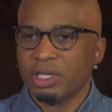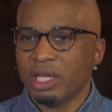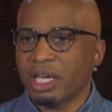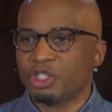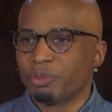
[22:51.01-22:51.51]

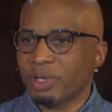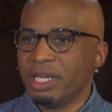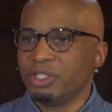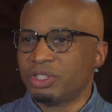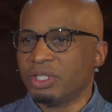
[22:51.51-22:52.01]

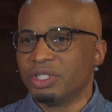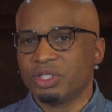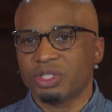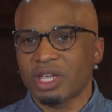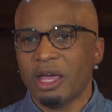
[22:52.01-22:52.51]
explains to his
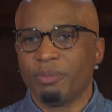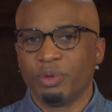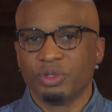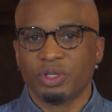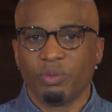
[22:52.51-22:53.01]

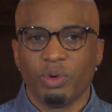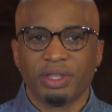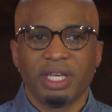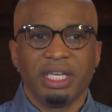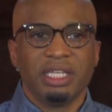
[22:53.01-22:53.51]
disciples that what
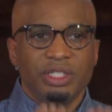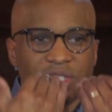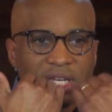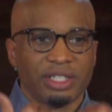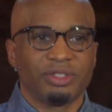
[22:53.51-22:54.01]
they
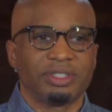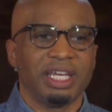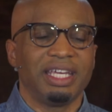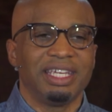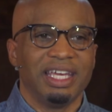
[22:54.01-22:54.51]
ingest or
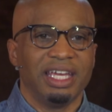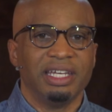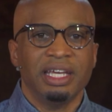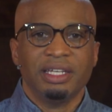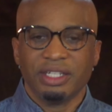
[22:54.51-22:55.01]
take in
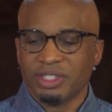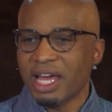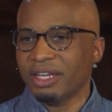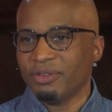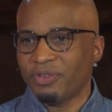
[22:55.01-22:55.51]
does
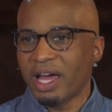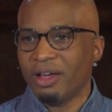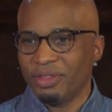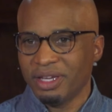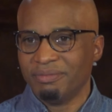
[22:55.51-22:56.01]
not defile
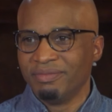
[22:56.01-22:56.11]
them.